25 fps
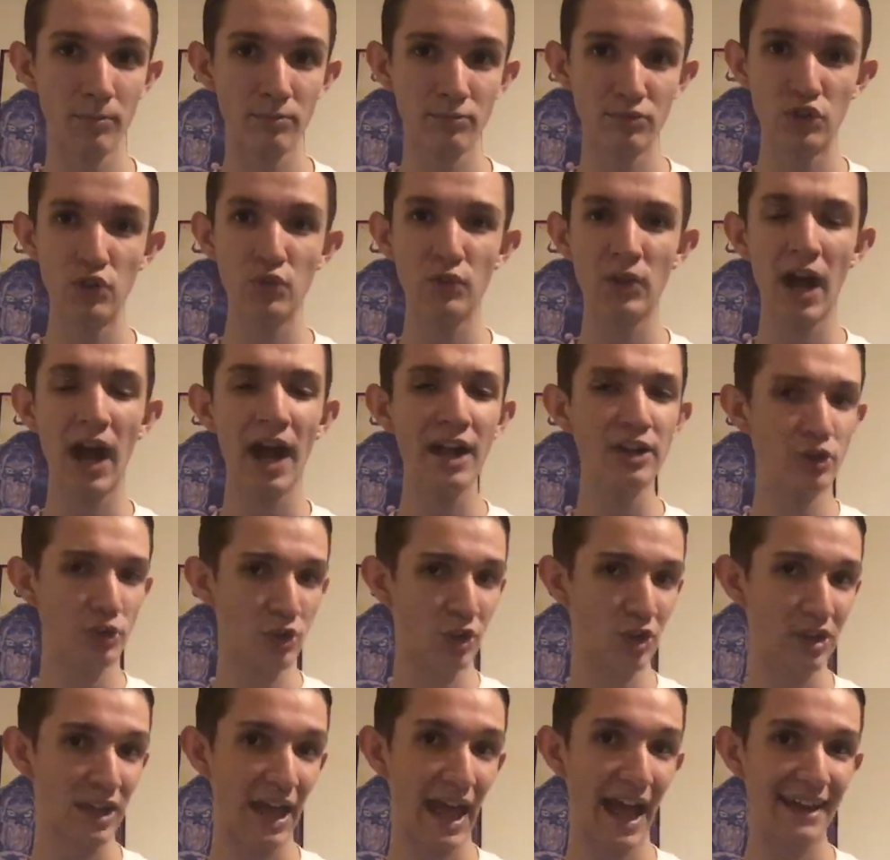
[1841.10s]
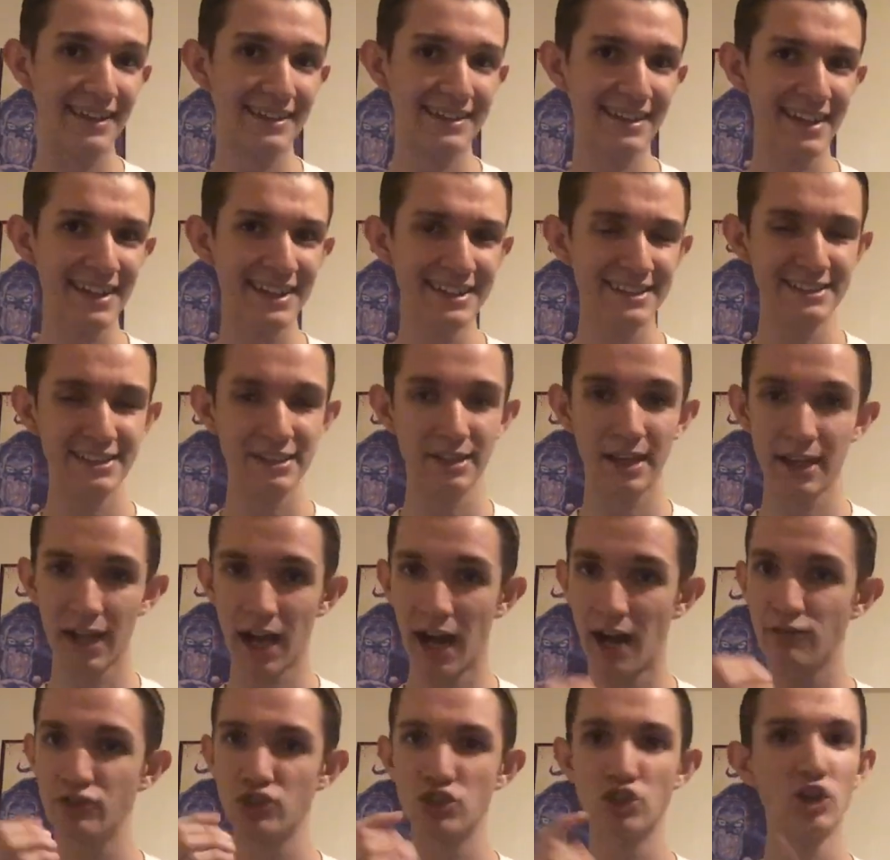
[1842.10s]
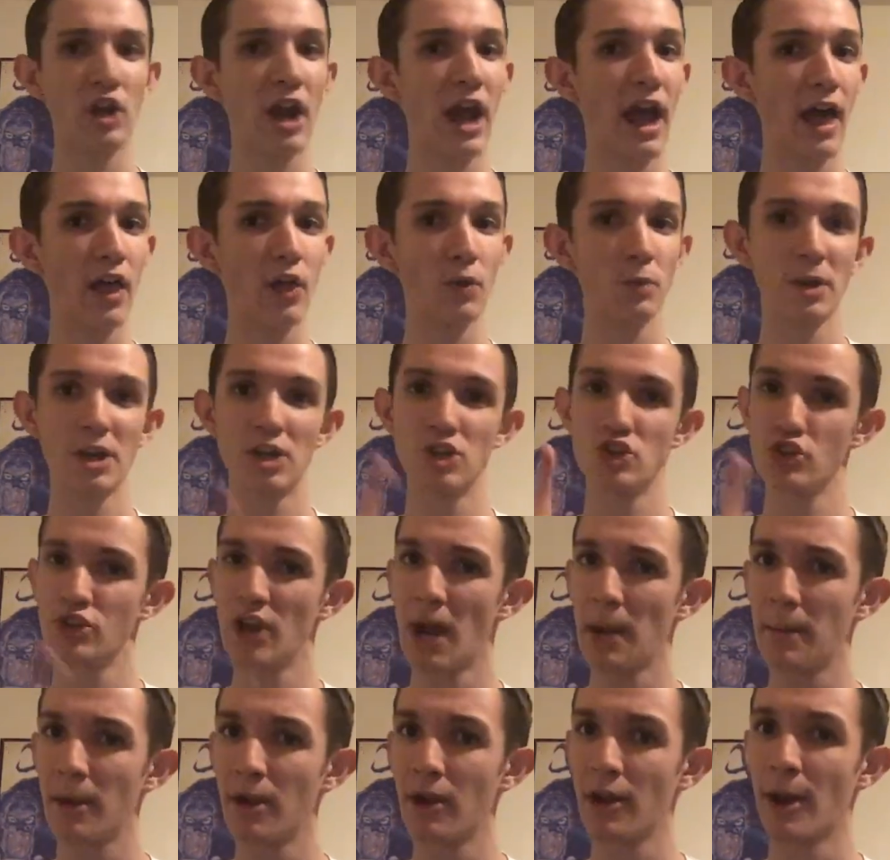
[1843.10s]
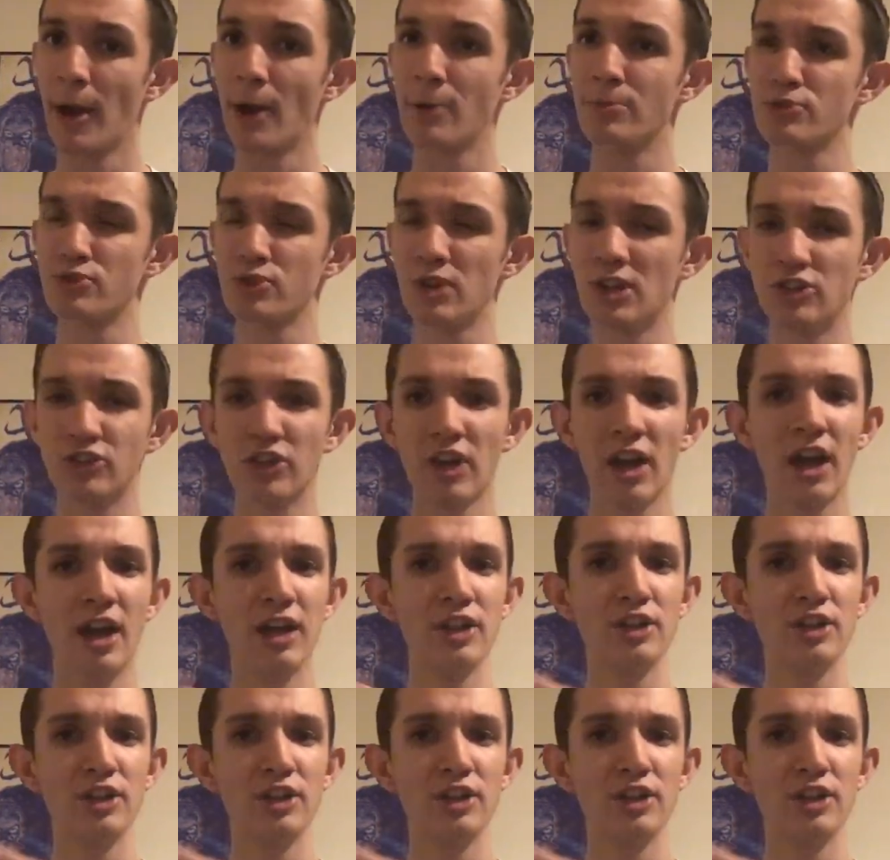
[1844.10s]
you've got your classics, like obviously your Halloween, your Nightmare on Elm Street,